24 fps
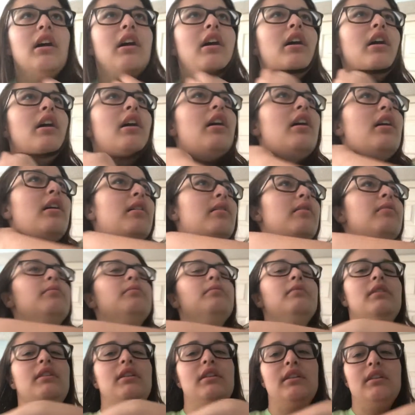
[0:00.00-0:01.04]

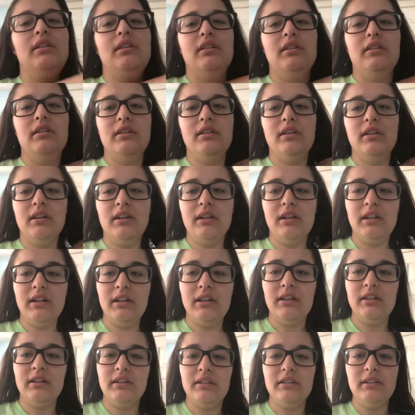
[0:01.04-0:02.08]
and
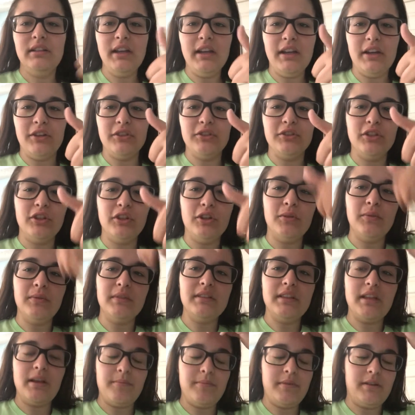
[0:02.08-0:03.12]
yeah. So
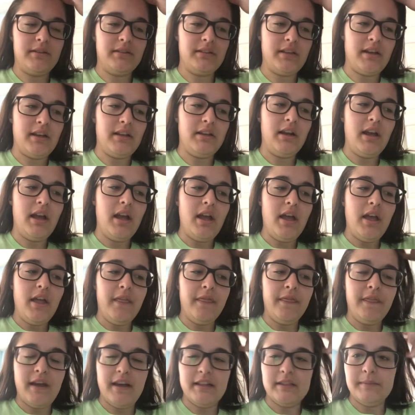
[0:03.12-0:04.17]
with that being said,
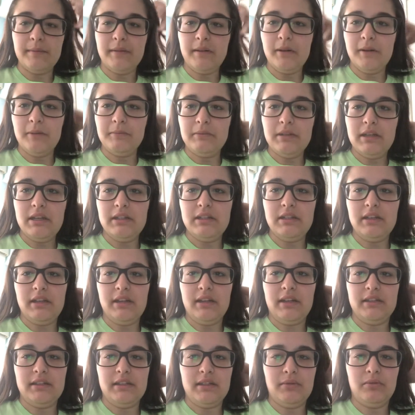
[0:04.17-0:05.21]
that's my update, and I
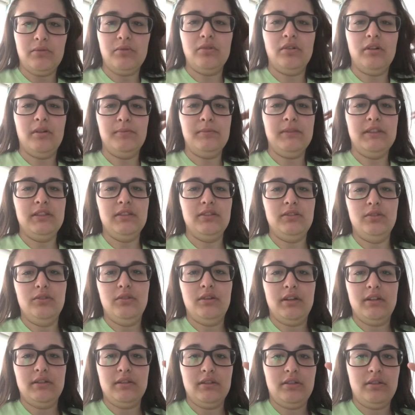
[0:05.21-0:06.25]
guess I will update you
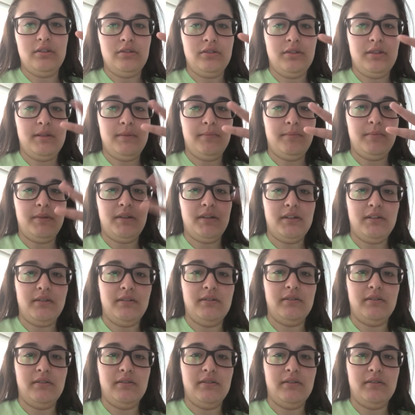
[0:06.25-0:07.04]
guys later. So yeah, bye.